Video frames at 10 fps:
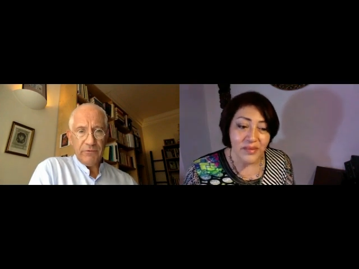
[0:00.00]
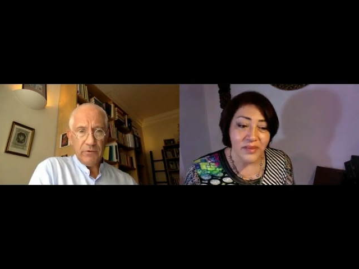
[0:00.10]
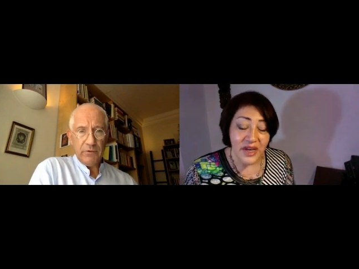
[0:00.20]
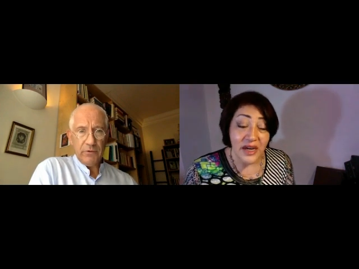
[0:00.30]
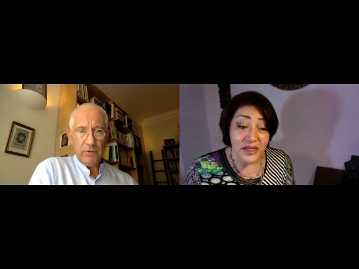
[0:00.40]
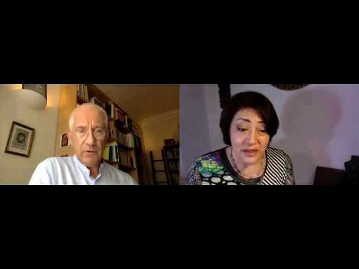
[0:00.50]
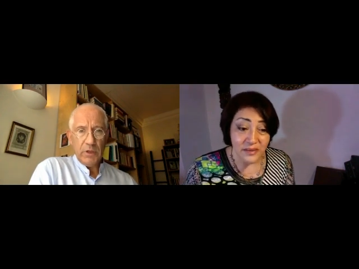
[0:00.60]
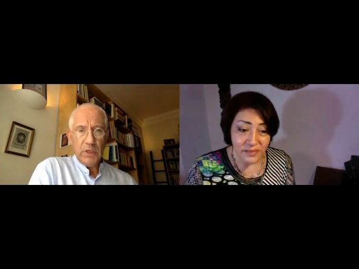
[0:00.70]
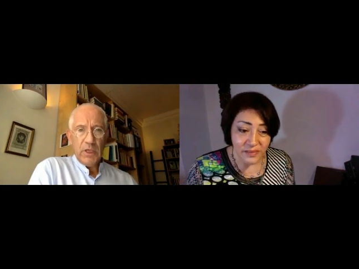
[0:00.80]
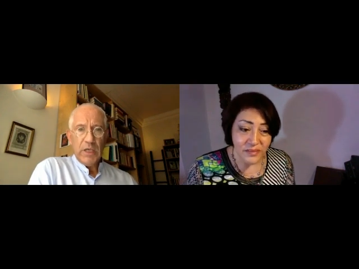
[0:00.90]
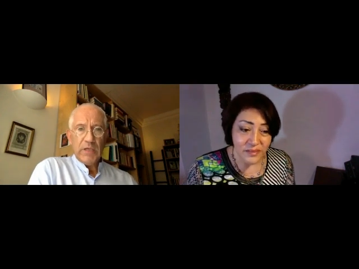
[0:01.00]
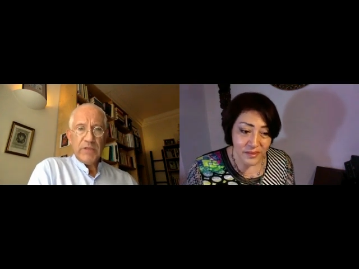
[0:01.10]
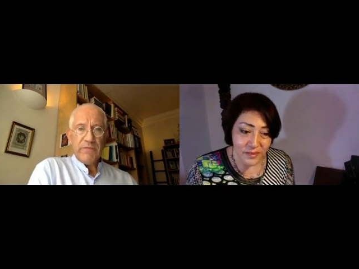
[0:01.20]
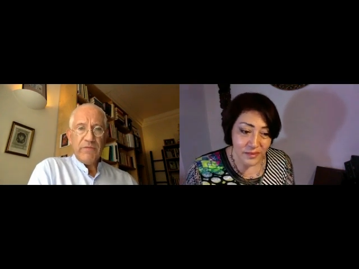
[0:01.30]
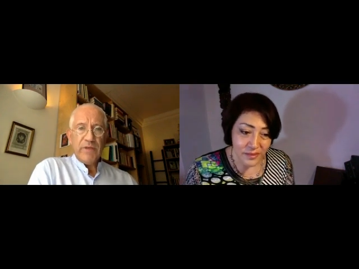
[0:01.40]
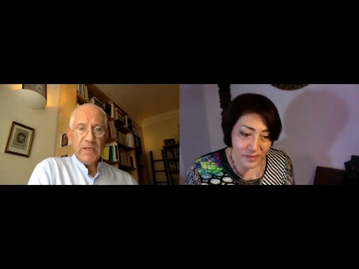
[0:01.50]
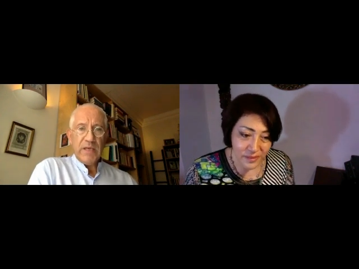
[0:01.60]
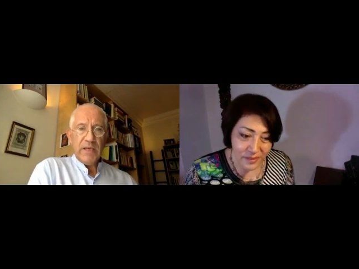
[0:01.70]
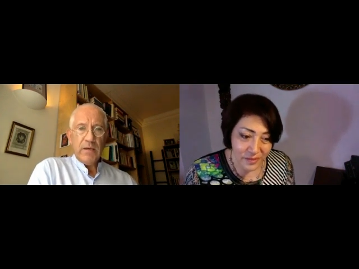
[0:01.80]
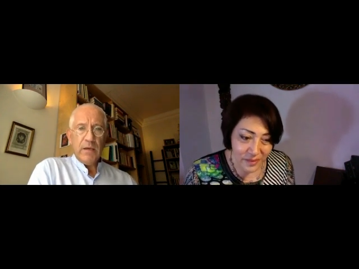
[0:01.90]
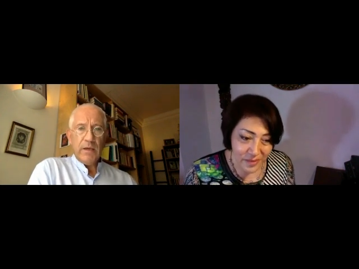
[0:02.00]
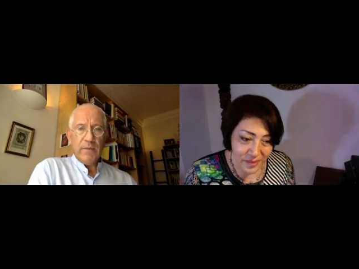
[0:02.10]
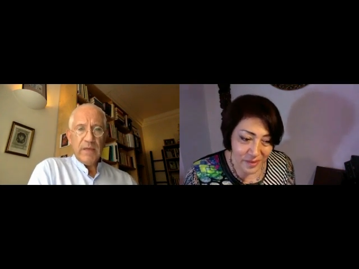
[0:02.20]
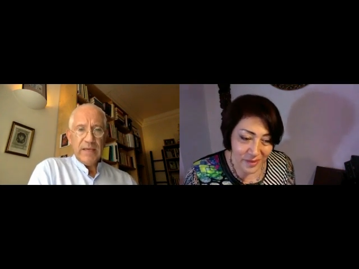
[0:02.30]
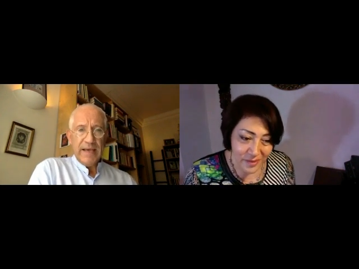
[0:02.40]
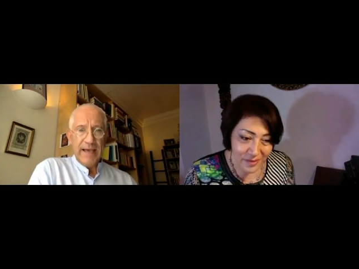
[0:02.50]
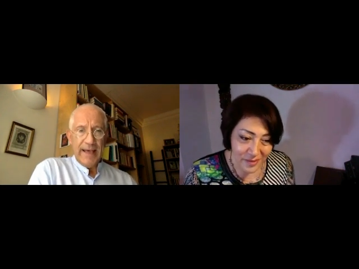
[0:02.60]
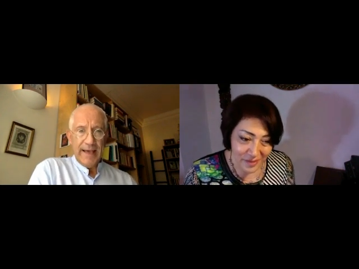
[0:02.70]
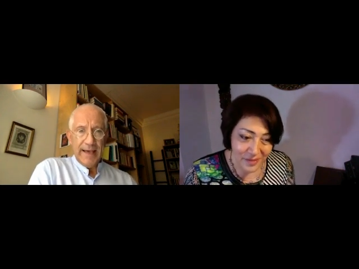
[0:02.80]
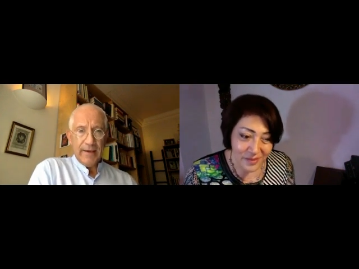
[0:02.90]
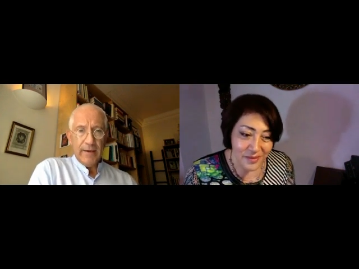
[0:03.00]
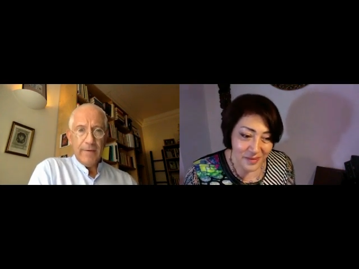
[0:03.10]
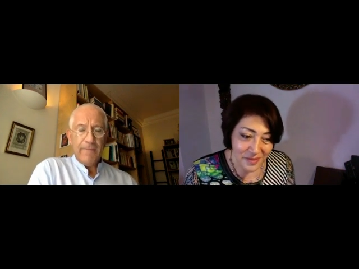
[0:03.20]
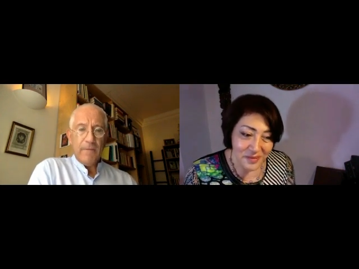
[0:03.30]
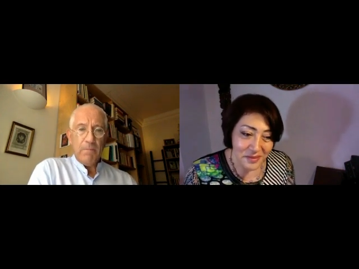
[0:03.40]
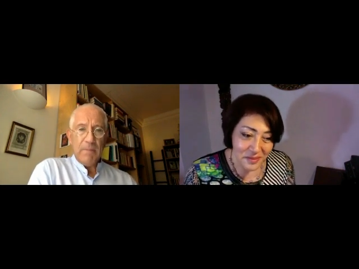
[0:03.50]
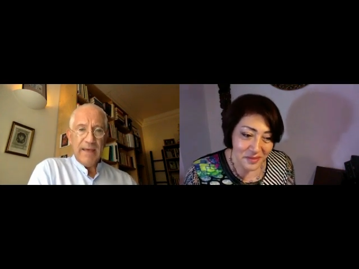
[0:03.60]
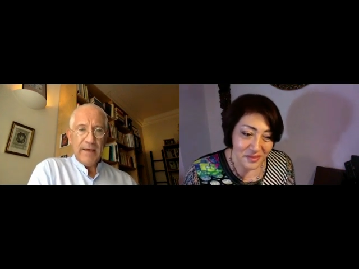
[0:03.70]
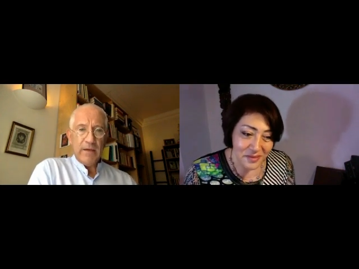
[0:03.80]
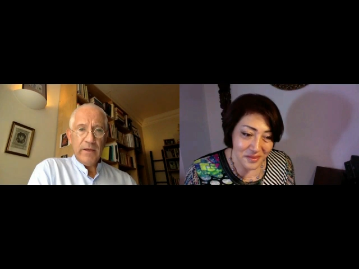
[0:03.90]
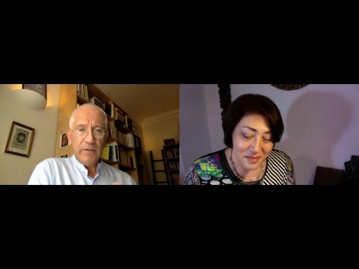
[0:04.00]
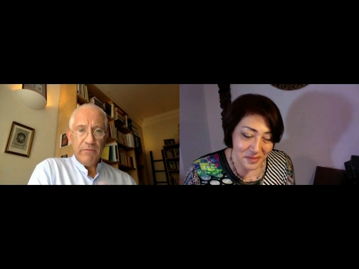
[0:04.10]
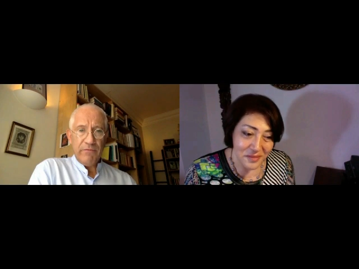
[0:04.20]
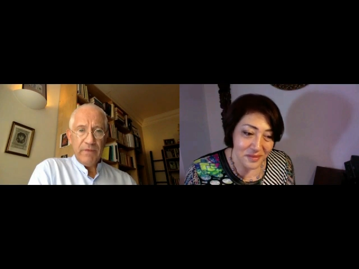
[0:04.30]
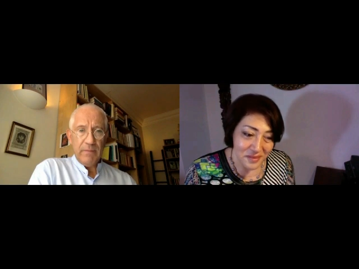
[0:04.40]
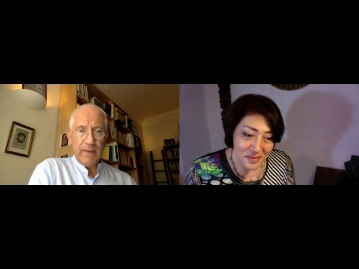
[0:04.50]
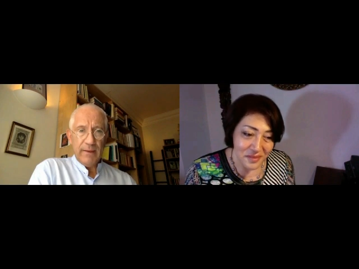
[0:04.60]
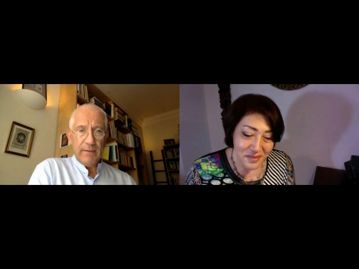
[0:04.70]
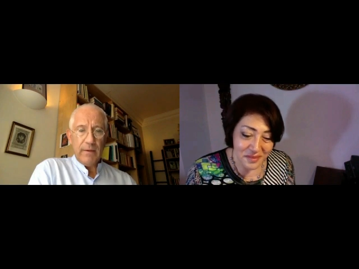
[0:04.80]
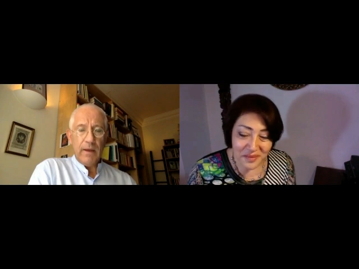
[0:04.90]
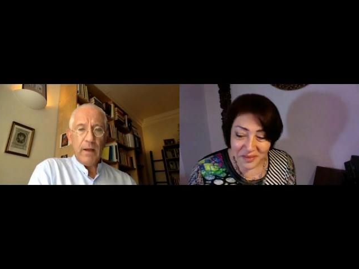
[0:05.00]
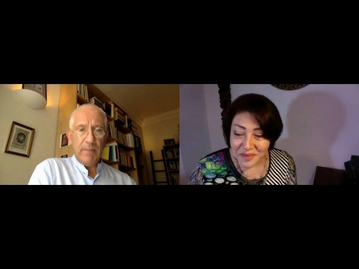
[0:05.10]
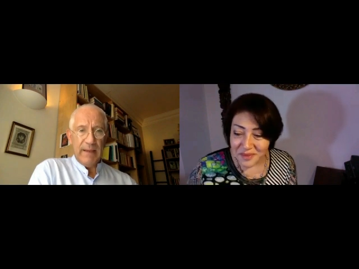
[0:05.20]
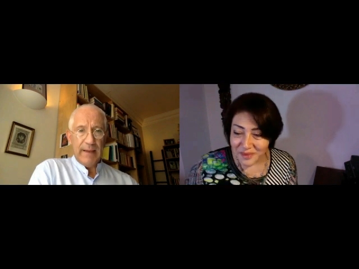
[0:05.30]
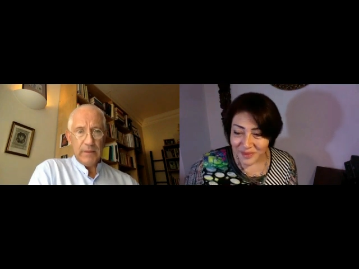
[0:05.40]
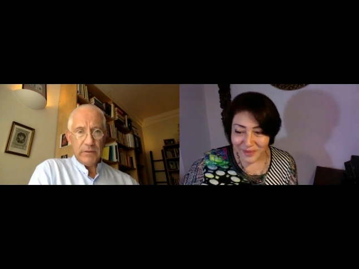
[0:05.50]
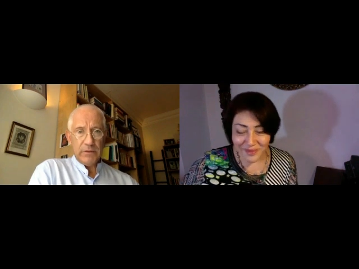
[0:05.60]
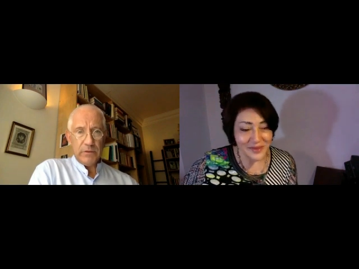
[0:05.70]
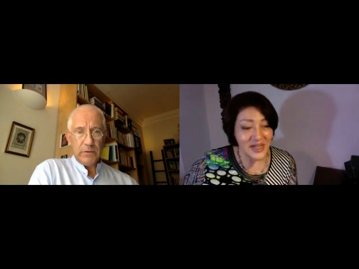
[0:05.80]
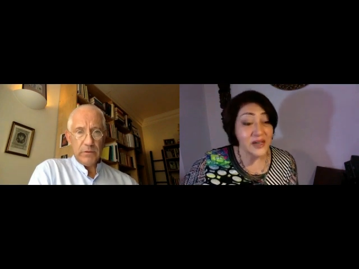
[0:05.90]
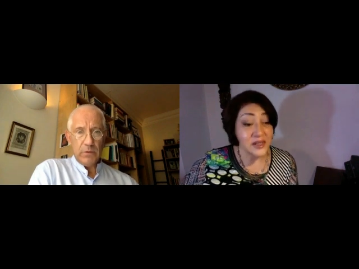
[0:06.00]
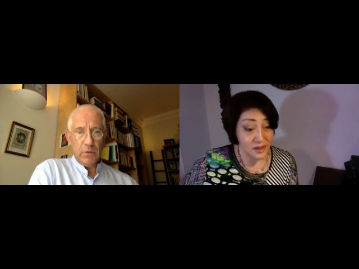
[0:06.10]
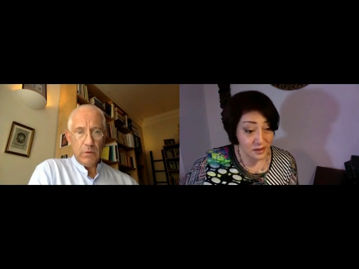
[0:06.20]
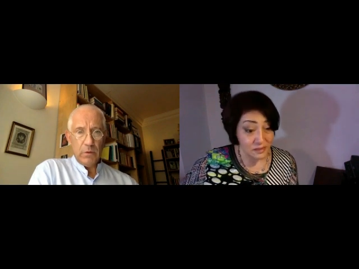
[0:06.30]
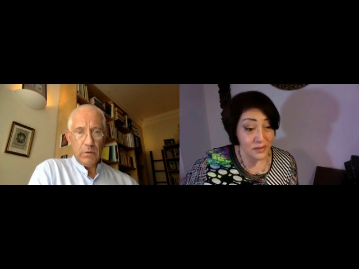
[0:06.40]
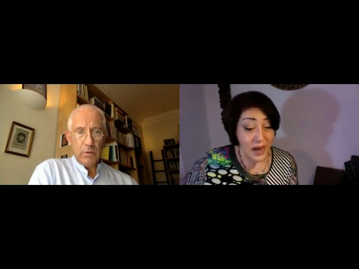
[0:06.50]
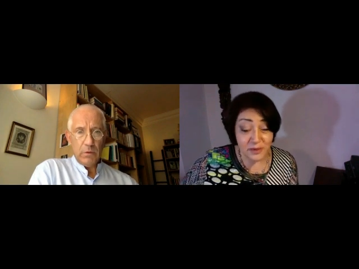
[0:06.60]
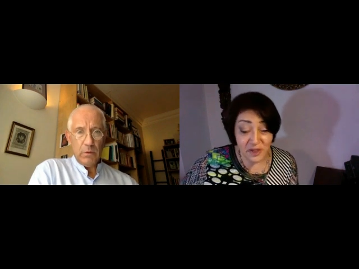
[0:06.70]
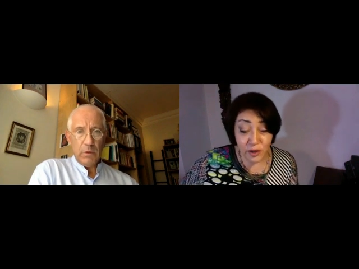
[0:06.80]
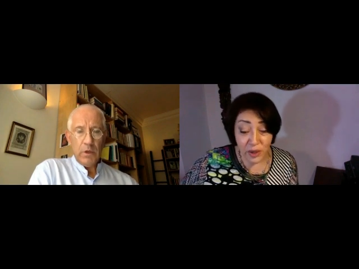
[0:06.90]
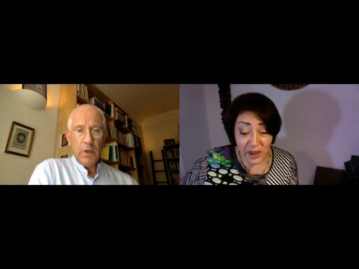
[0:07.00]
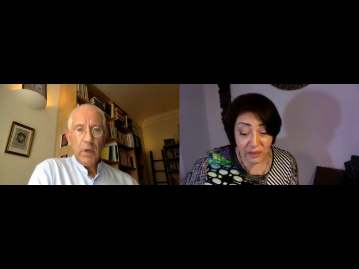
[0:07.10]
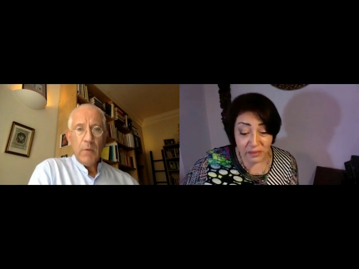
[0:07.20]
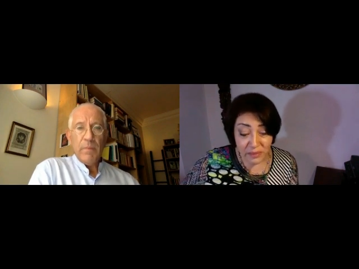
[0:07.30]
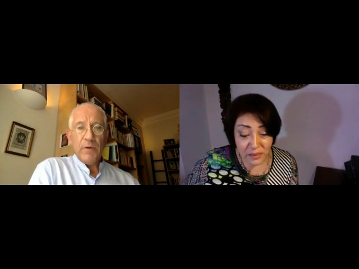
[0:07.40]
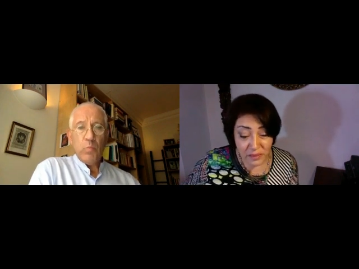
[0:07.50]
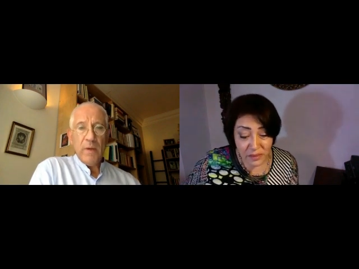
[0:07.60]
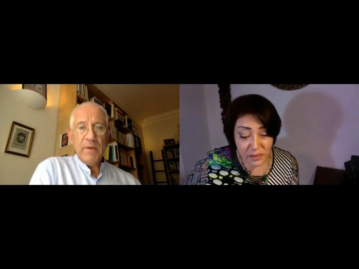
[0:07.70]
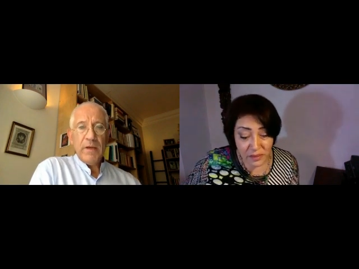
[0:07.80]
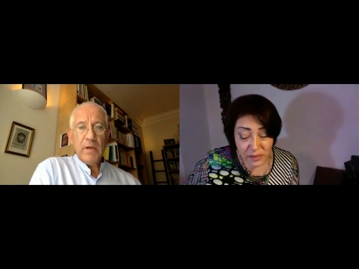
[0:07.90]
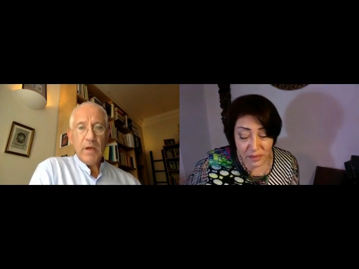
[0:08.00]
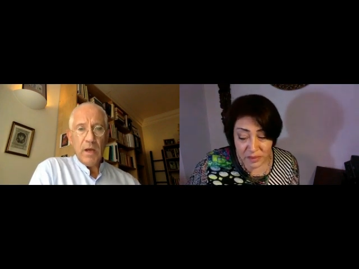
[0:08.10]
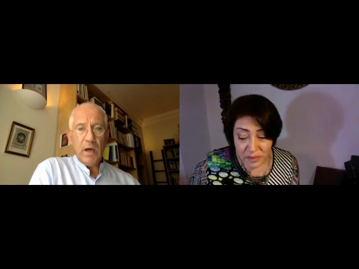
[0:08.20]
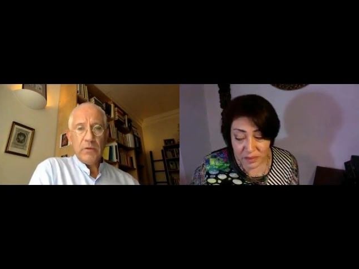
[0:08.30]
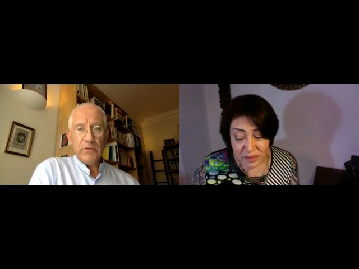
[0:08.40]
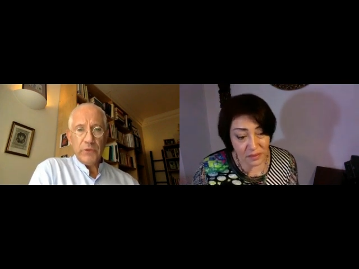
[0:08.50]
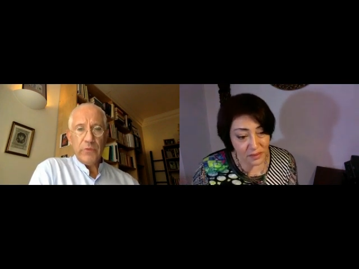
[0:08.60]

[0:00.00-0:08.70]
Speaker 1: yes is if the yin and the yang the male and the female are balanced
Speaker 2: yes absolutely
Speaker 1: but women can't do